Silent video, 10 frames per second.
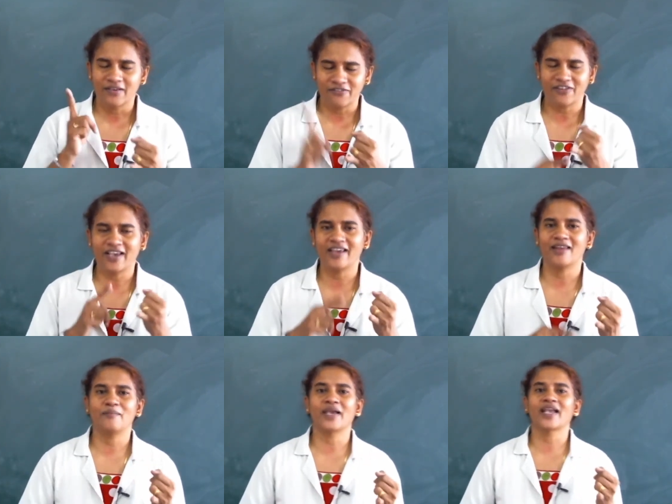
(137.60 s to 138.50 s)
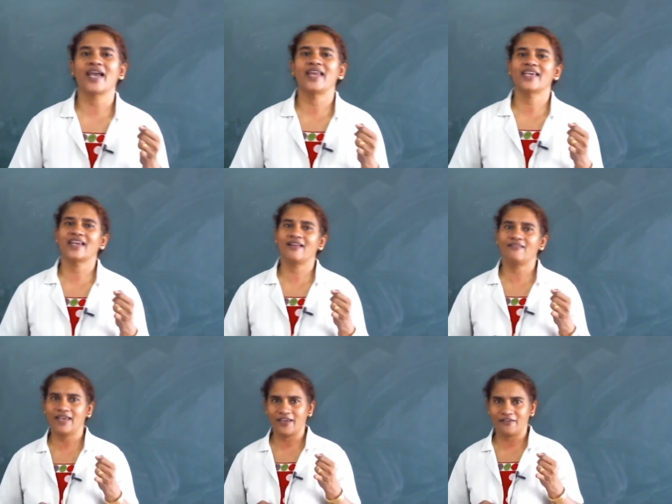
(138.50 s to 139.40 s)
Fine, mechanical
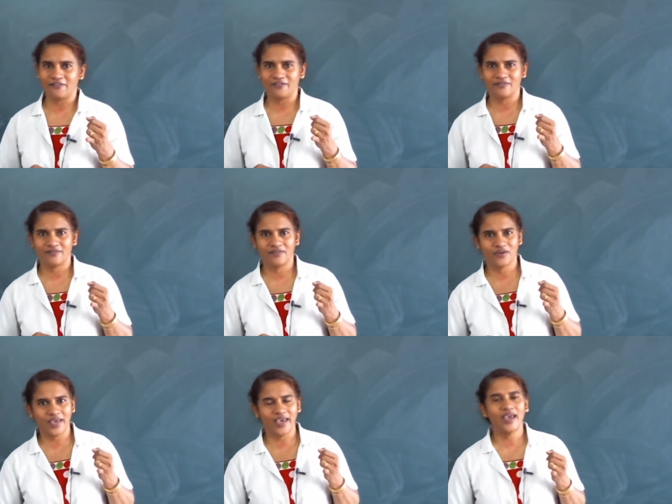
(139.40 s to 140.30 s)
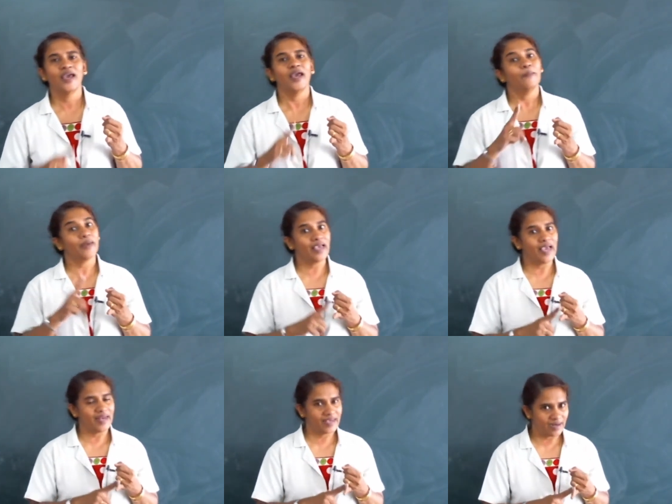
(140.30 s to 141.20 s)
wave. Okay,
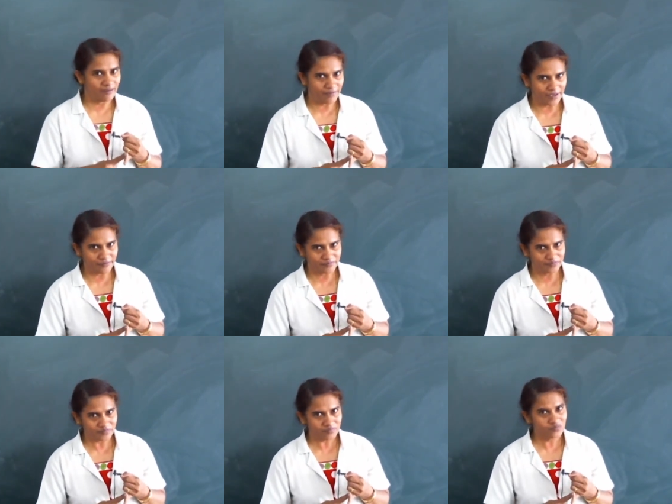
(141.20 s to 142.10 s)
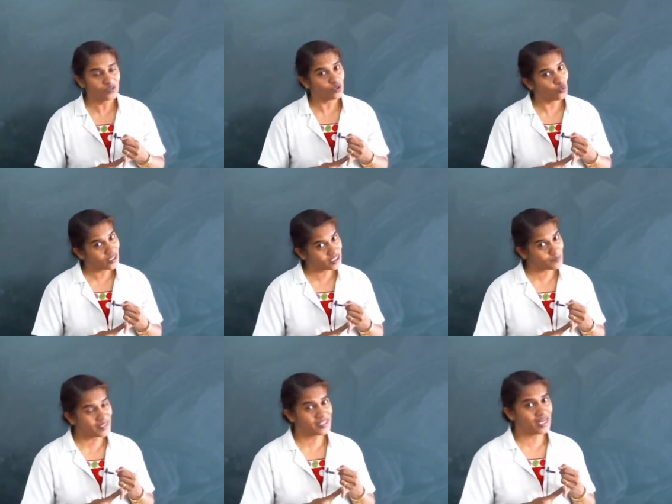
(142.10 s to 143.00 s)
mechanical wave. What is the
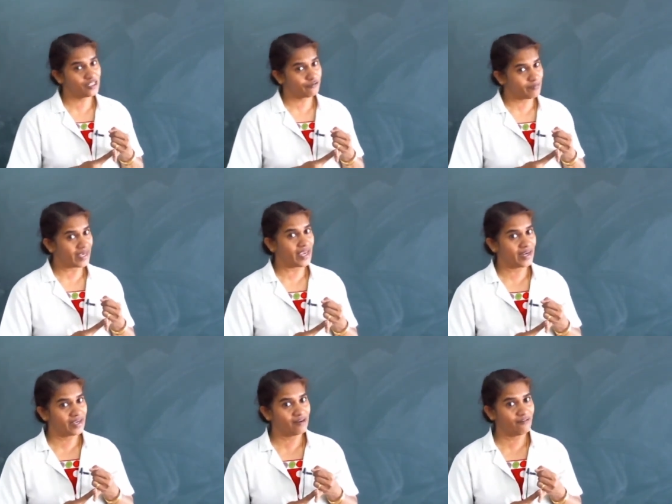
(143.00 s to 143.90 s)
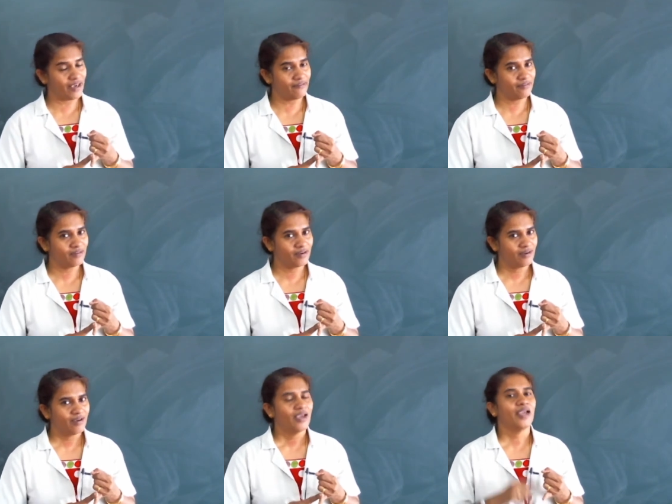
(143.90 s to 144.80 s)
specialty of mechanical wave?
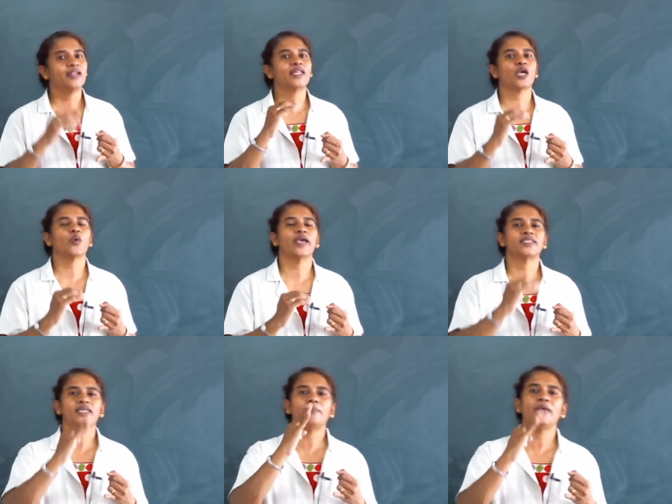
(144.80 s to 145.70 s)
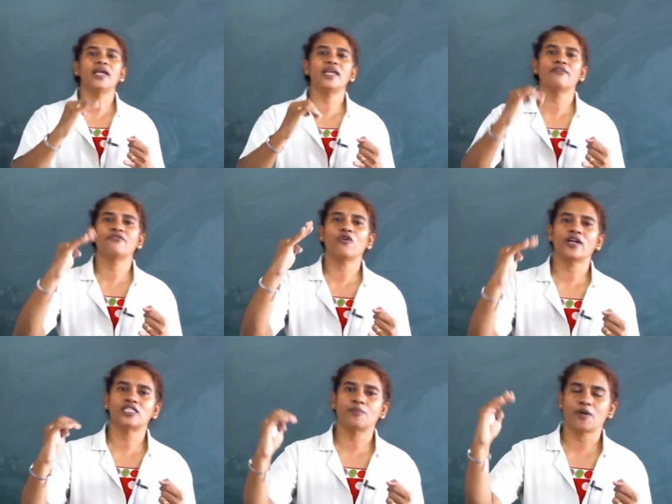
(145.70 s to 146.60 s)
It requires a medium for
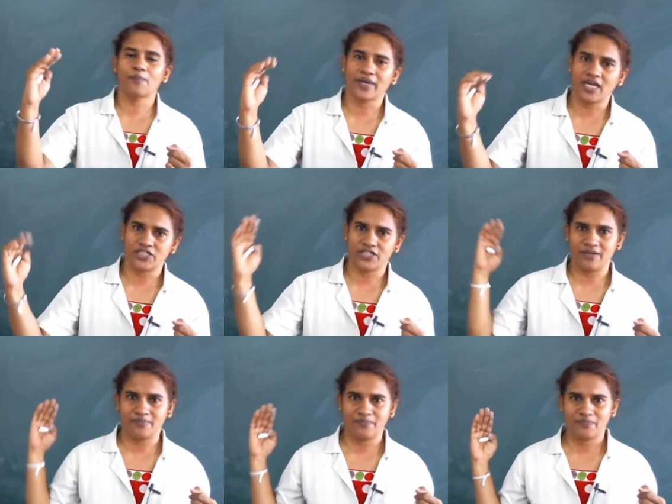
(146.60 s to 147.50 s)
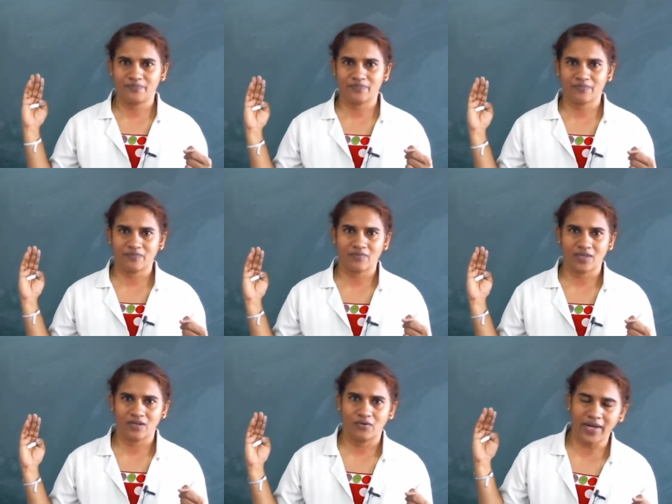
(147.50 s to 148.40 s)
its propagation,
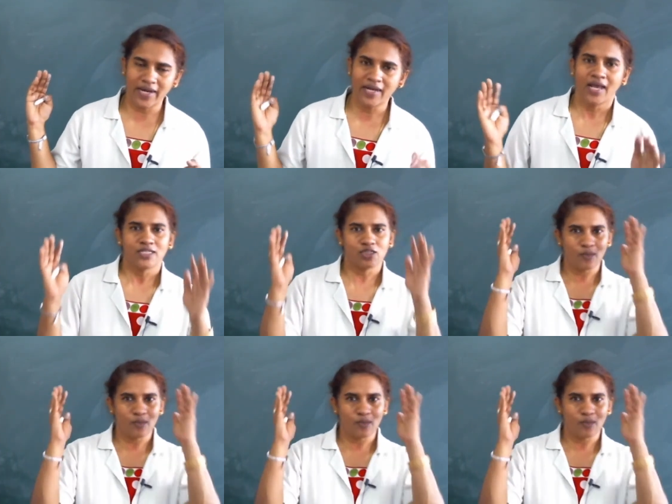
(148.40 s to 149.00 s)
right? So,